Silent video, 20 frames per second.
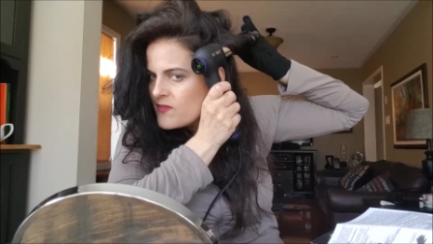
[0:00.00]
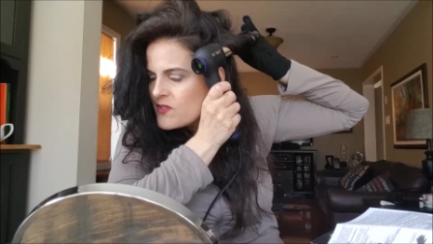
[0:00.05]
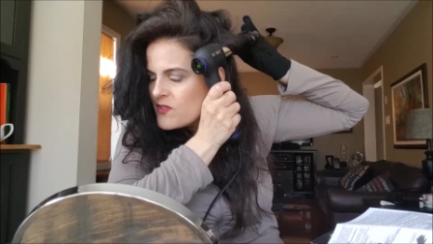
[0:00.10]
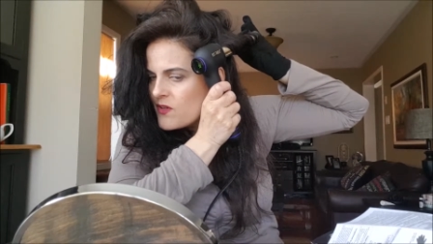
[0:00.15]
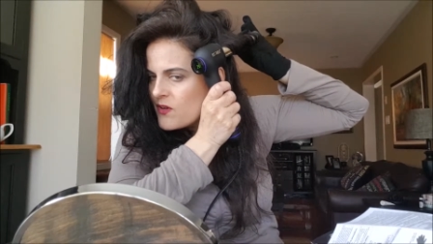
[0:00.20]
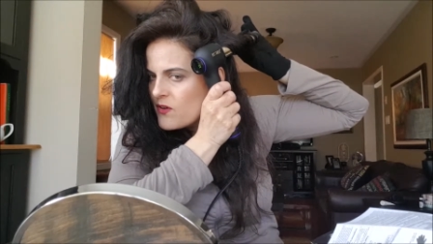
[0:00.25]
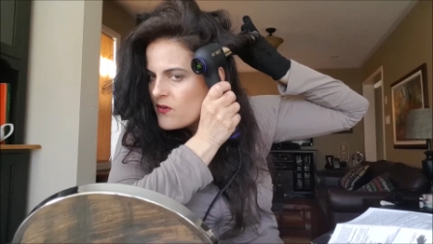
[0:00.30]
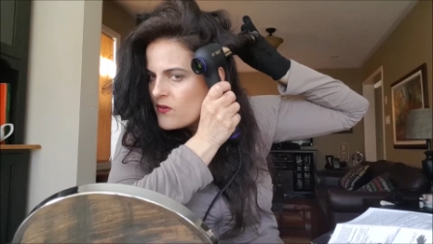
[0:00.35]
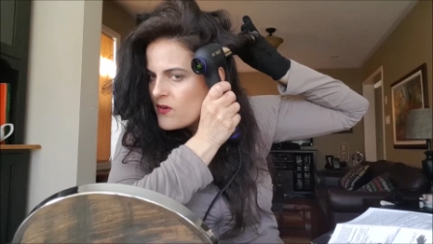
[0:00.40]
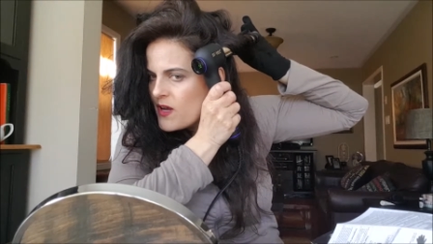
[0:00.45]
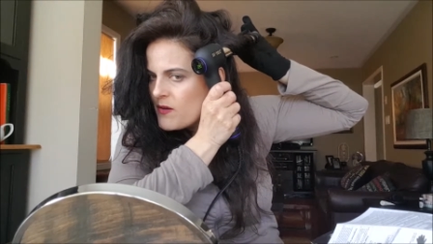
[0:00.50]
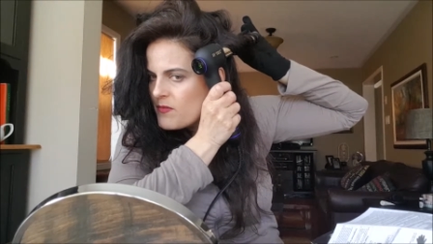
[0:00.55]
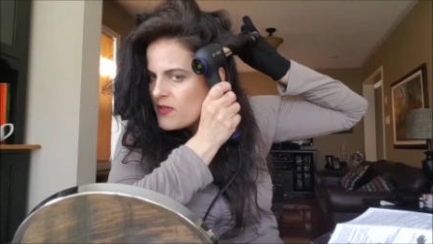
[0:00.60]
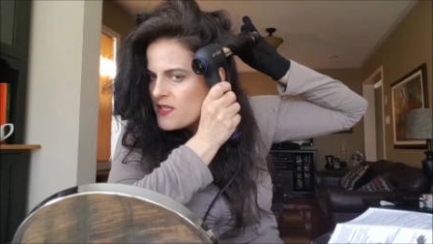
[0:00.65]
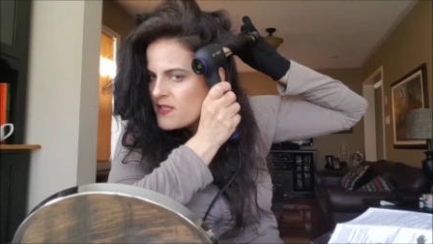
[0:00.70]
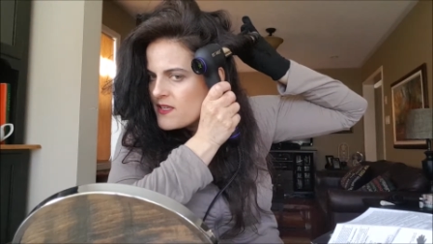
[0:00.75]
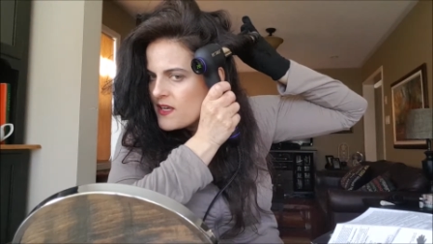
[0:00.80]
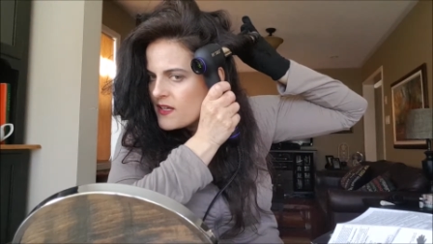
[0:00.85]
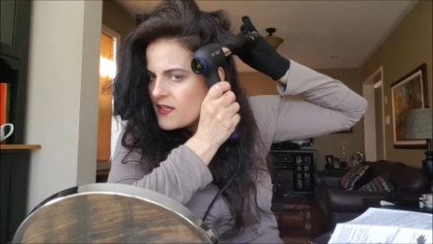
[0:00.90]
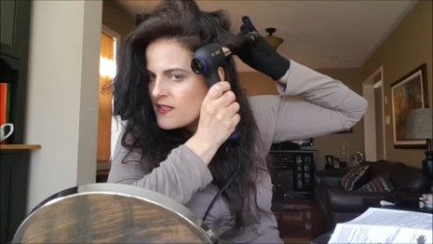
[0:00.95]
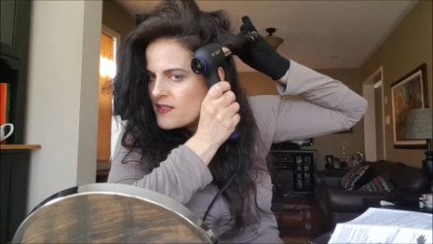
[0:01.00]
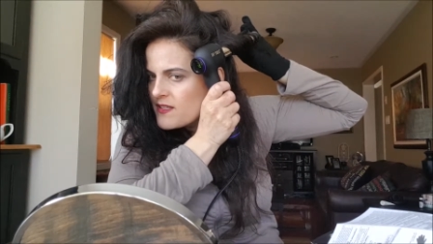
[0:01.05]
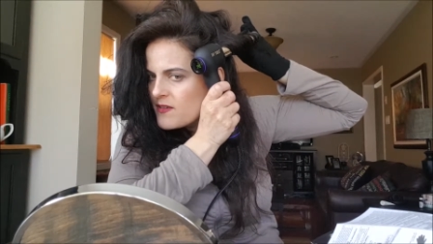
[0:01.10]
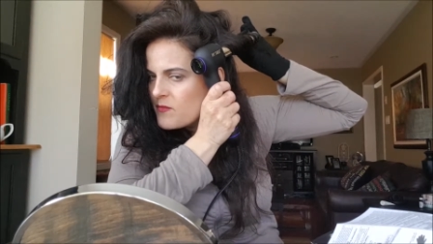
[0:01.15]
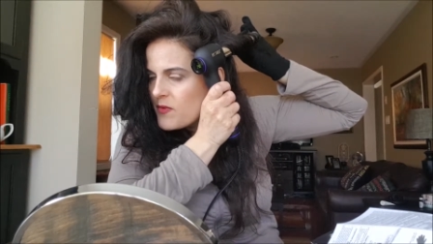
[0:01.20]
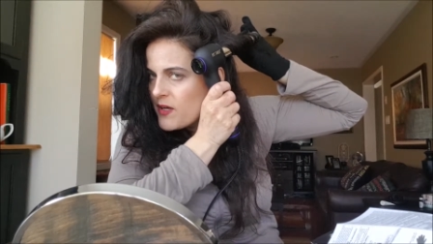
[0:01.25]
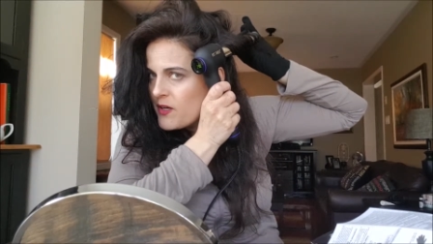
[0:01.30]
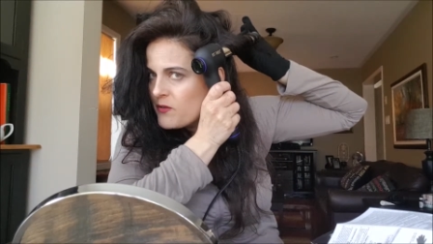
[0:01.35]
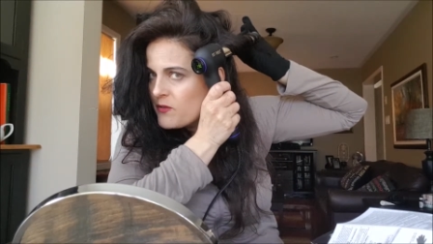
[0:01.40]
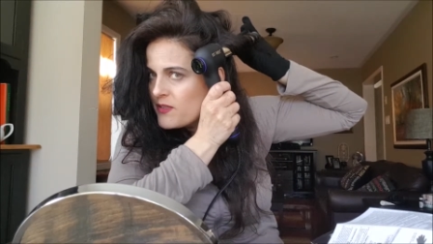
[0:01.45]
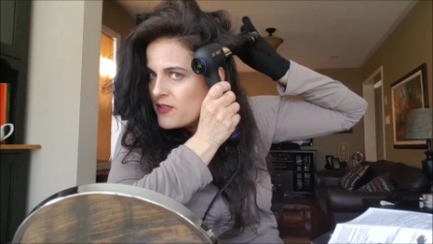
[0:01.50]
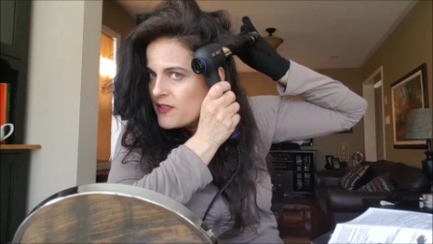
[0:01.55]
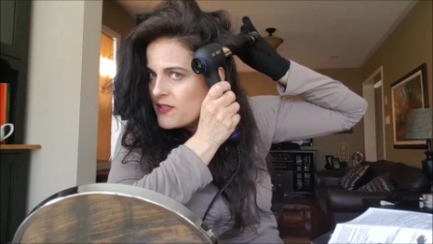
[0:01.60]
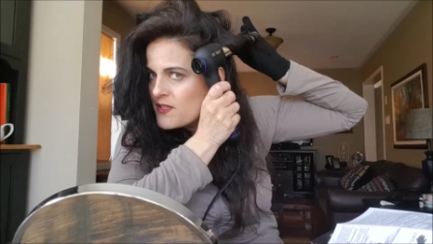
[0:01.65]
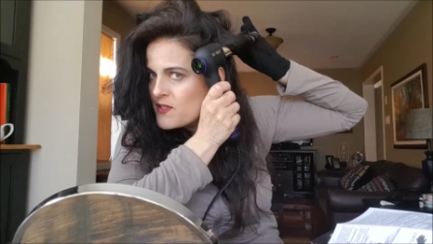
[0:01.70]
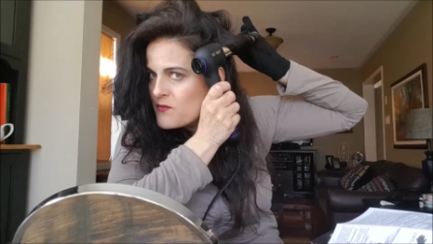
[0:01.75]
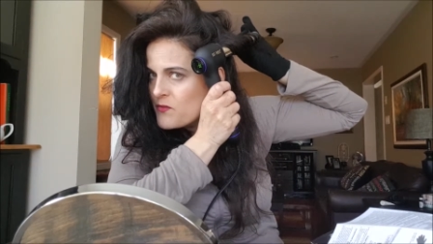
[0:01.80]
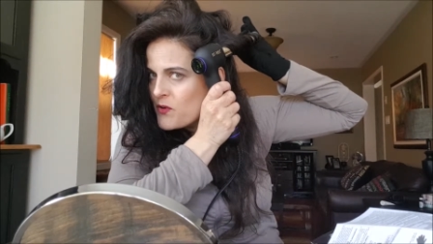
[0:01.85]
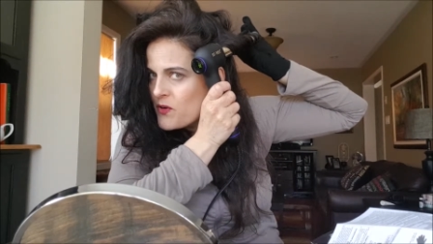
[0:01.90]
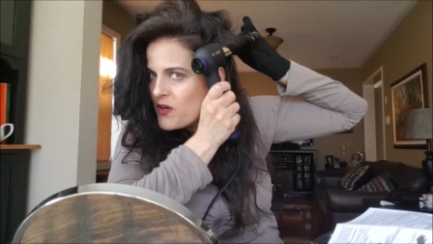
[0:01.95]
So how many seconds am I holding
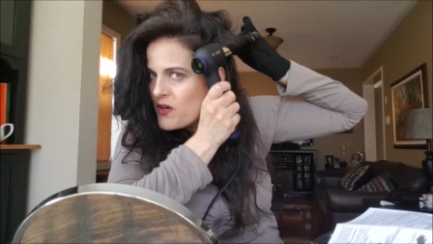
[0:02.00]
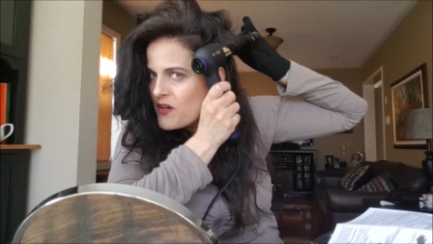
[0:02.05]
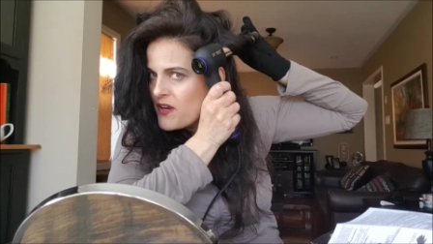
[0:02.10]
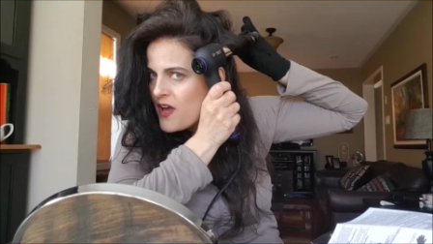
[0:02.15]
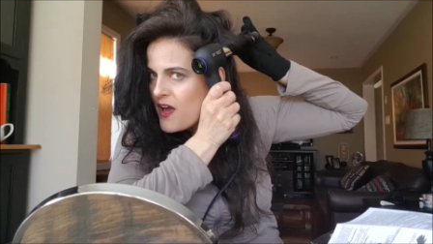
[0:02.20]
this for